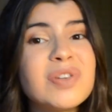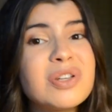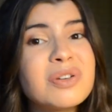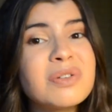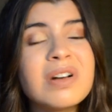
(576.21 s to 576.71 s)

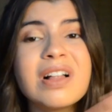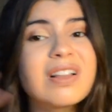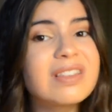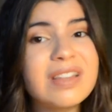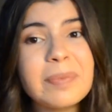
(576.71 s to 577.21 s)
you
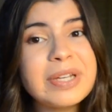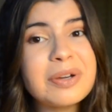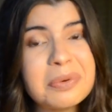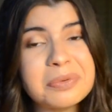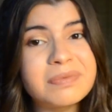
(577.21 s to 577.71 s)
do, let me
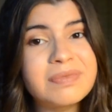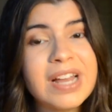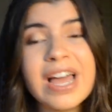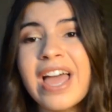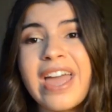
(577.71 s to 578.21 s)
know.
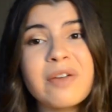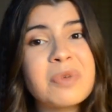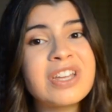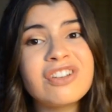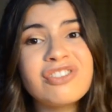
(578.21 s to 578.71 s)
And
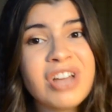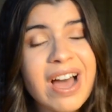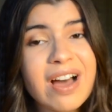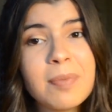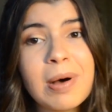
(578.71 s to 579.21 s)
we can
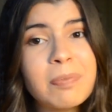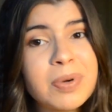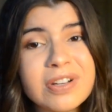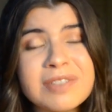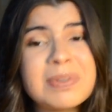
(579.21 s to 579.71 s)
chat about
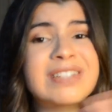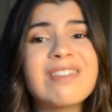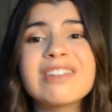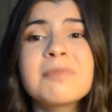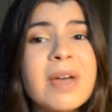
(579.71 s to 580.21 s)
books, because
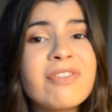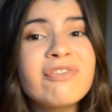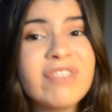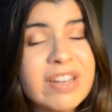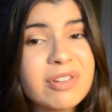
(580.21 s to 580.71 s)
that's my
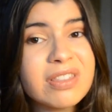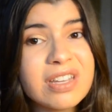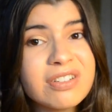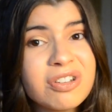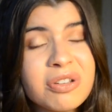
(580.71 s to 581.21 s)
favorite
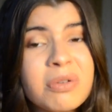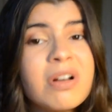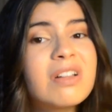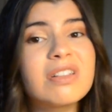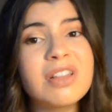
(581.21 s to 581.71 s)
thing to
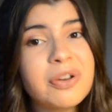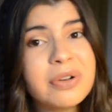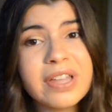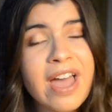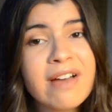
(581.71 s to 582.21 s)
do,
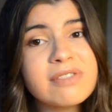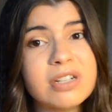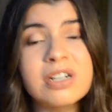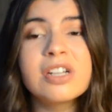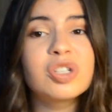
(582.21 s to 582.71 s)
literally ever.
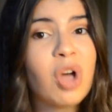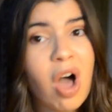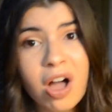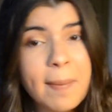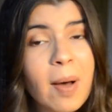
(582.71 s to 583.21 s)

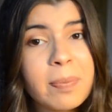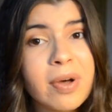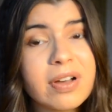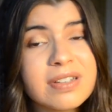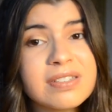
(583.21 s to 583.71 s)
Talk about
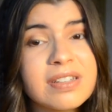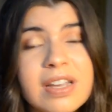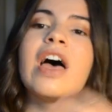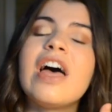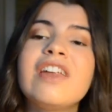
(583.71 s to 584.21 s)
books.
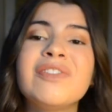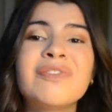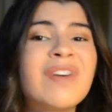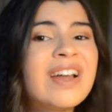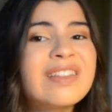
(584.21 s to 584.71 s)
And if you
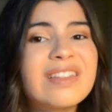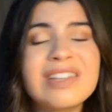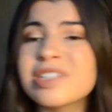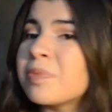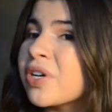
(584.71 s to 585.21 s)
find that
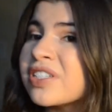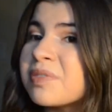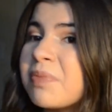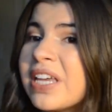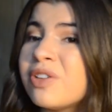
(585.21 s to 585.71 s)
these books
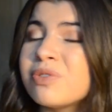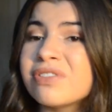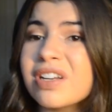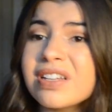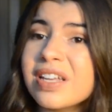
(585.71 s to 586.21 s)
make you
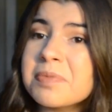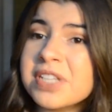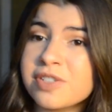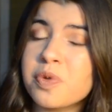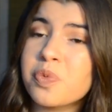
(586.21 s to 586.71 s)
suddenly
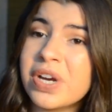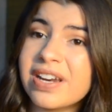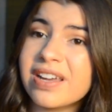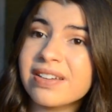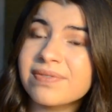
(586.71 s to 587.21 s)
obsessed with
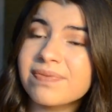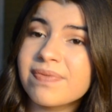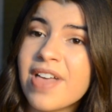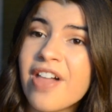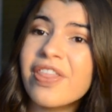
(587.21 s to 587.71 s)

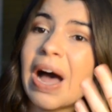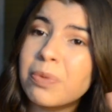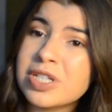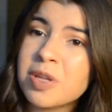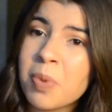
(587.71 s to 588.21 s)
reading, that
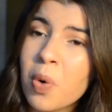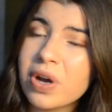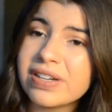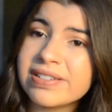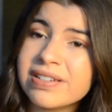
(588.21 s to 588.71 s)
was the
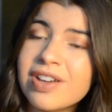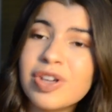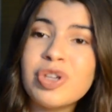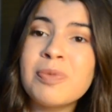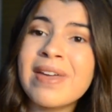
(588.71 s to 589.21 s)
point.
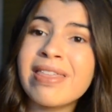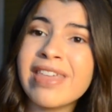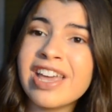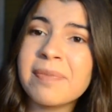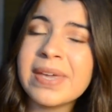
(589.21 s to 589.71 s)
You may
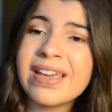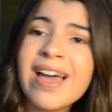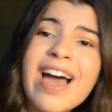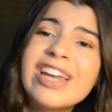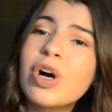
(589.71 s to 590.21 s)
thank me
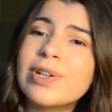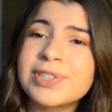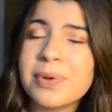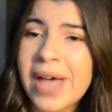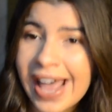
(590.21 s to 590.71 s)
and
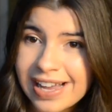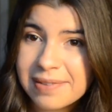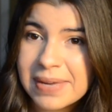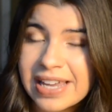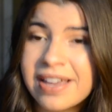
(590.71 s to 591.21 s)
also hate
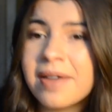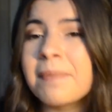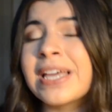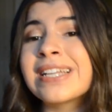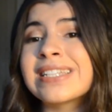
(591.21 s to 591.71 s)
me,
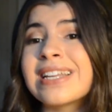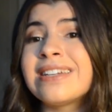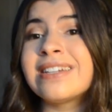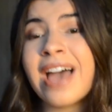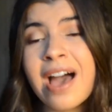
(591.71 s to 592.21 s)
because
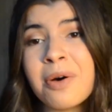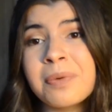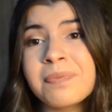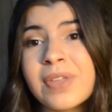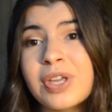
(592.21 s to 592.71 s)

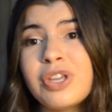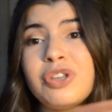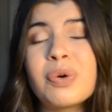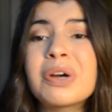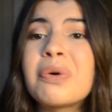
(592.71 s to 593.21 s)
now
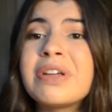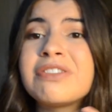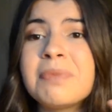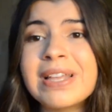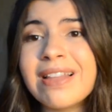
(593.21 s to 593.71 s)
you are going
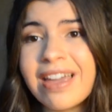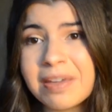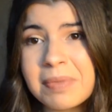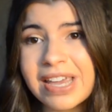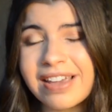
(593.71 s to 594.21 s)
to be like
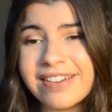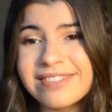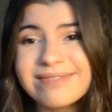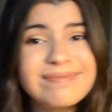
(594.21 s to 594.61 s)
me.